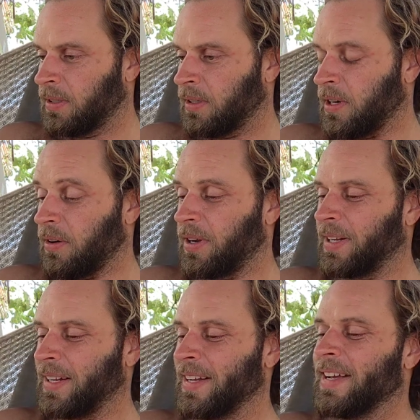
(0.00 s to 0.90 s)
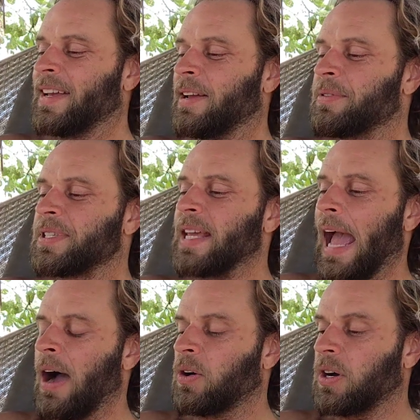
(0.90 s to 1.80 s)
No, it was the
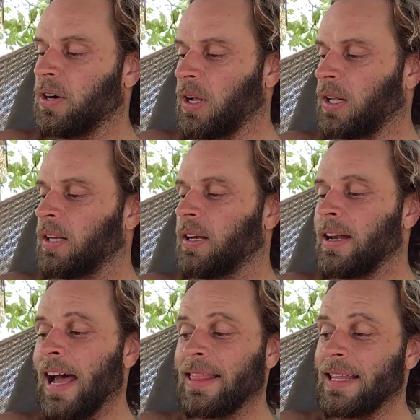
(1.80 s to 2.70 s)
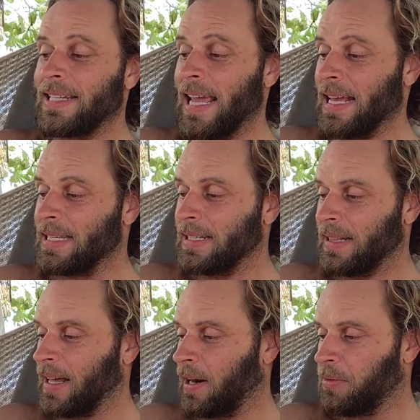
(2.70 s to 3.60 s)
alcohol, not the taste,
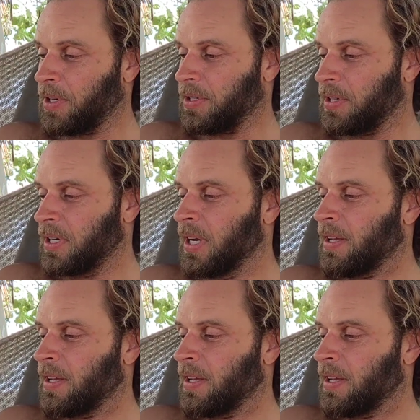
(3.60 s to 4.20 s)
that I wanted.